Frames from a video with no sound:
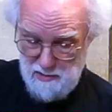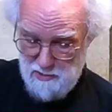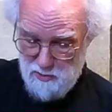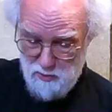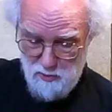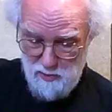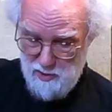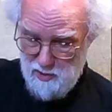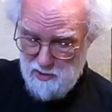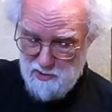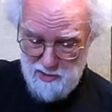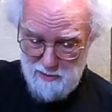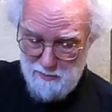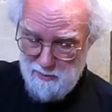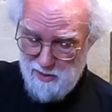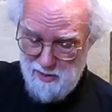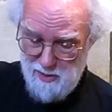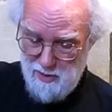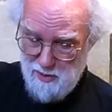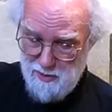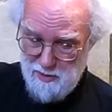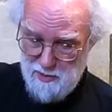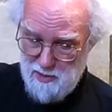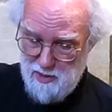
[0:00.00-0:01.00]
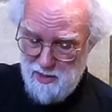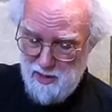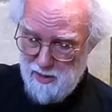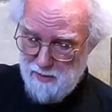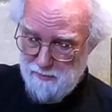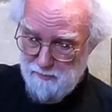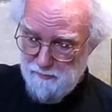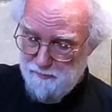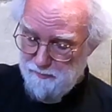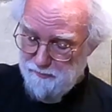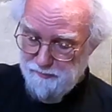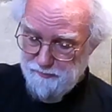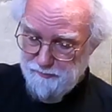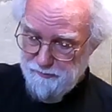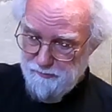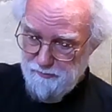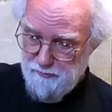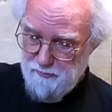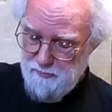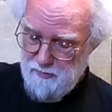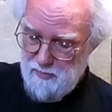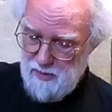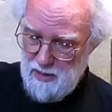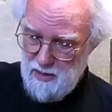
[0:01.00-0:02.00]
just talking to somebody the other day
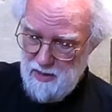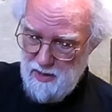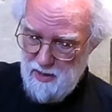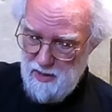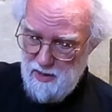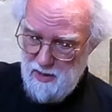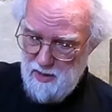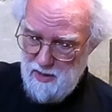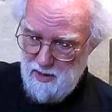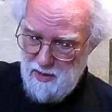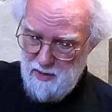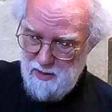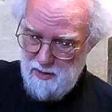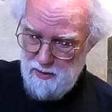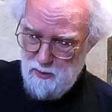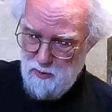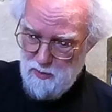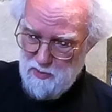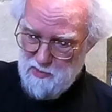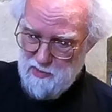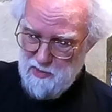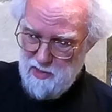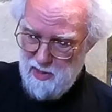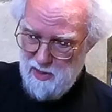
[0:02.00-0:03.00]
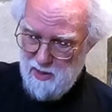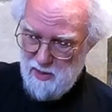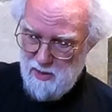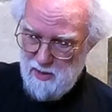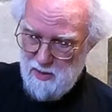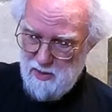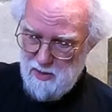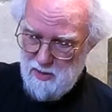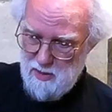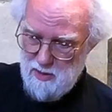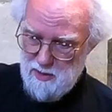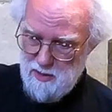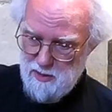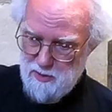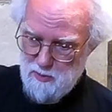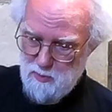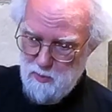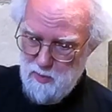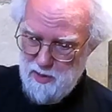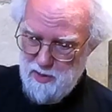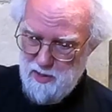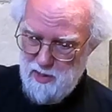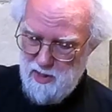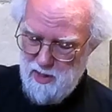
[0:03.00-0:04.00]
who was saying
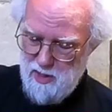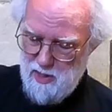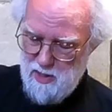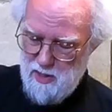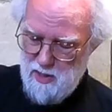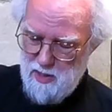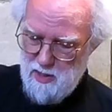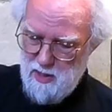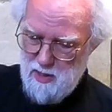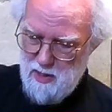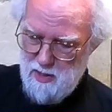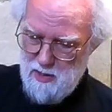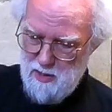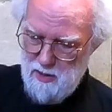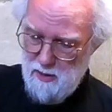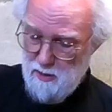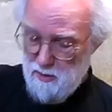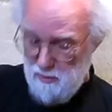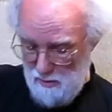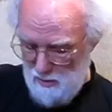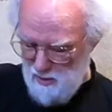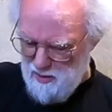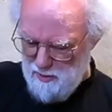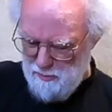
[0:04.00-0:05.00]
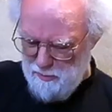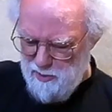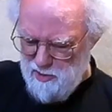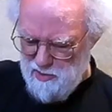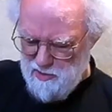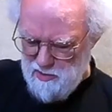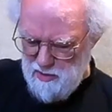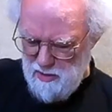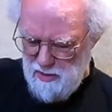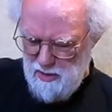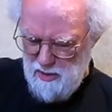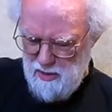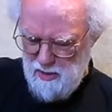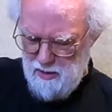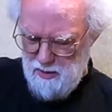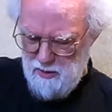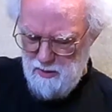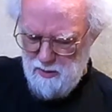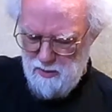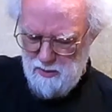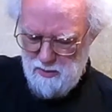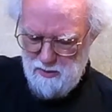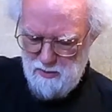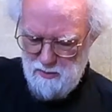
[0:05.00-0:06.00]
that when he, a priest,
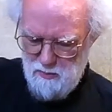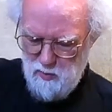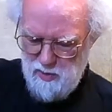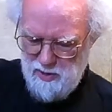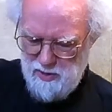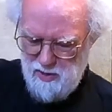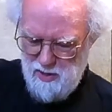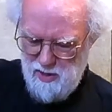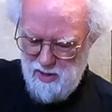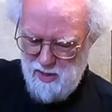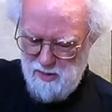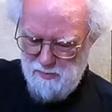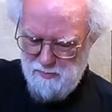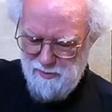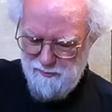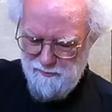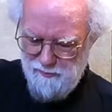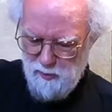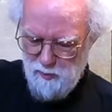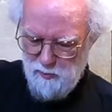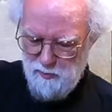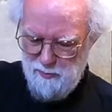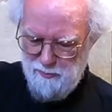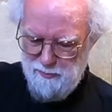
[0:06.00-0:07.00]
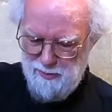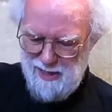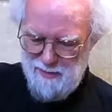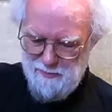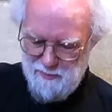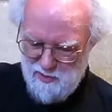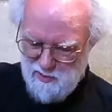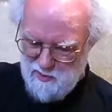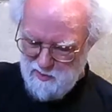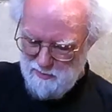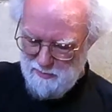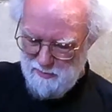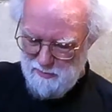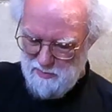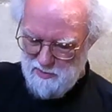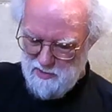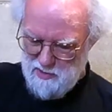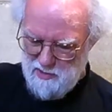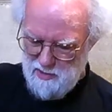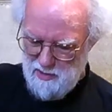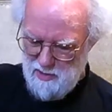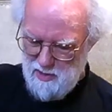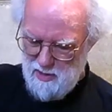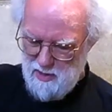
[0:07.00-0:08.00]
when he performed
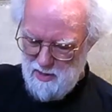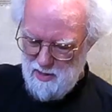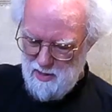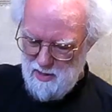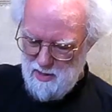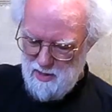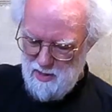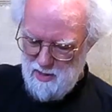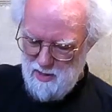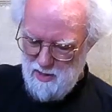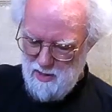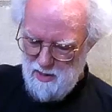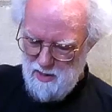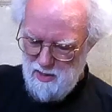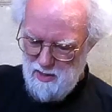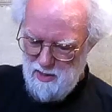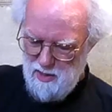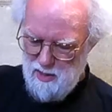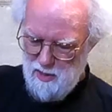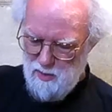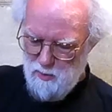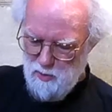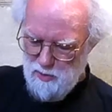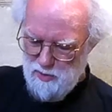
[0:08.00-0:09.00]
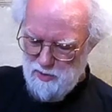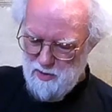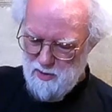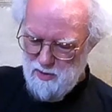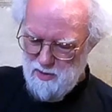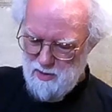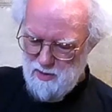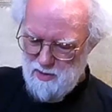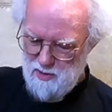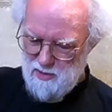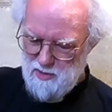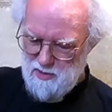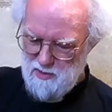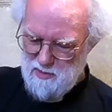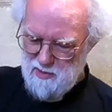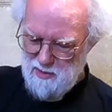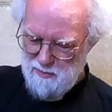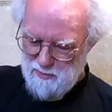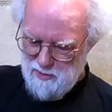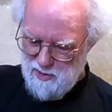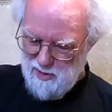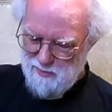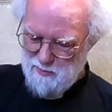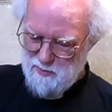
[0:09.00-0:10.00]
baptisms, he would
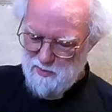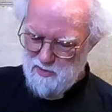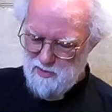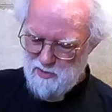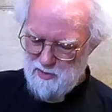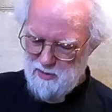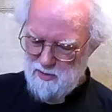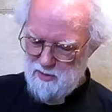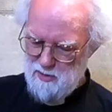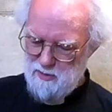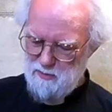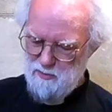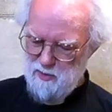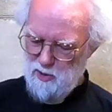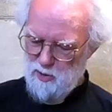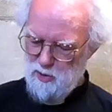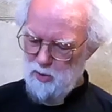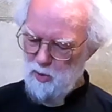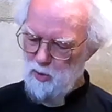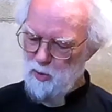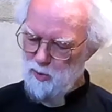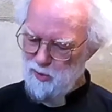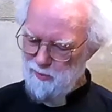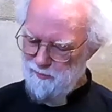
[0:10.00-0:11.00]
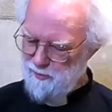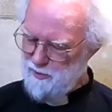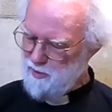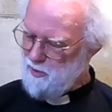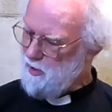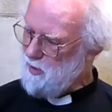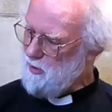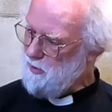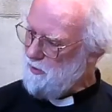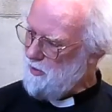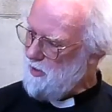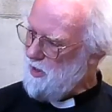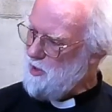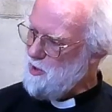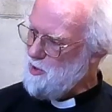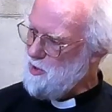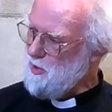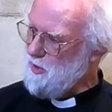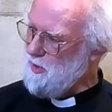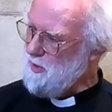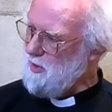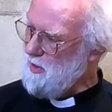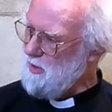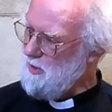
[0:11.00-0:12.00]
sometimes recall for the
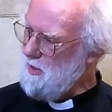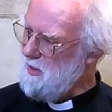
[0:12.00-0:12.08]
congregation